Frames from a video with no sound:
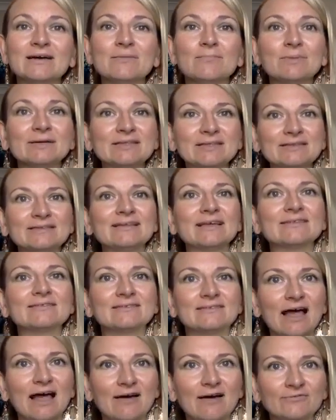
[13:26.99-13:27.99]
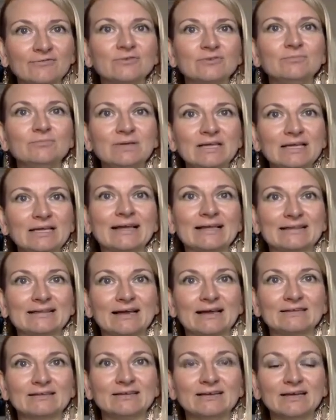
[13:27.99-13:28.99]
But it doesn't have to be like
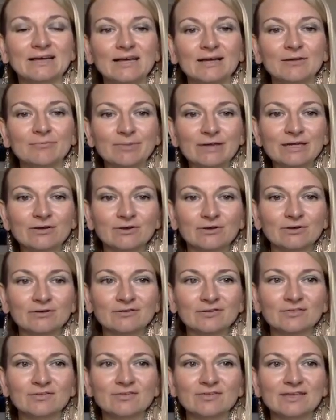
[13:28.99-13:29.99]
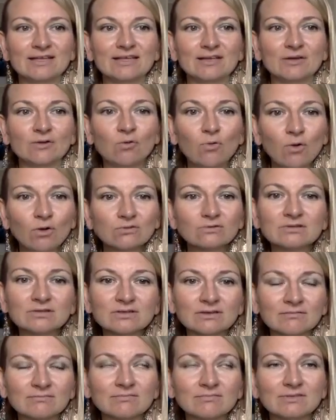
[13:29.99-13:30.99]
that, because you see, in
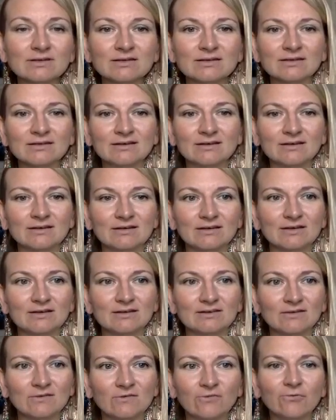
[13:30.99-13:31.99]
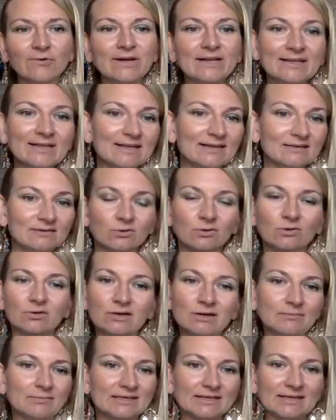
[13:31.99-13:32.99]
quantum, 3D is not a
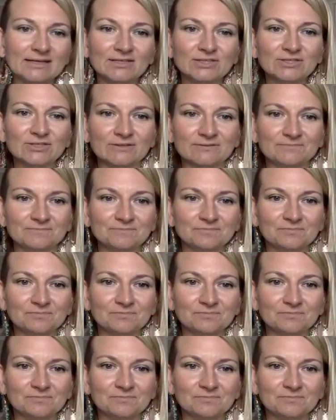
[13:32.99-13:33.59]
limitation.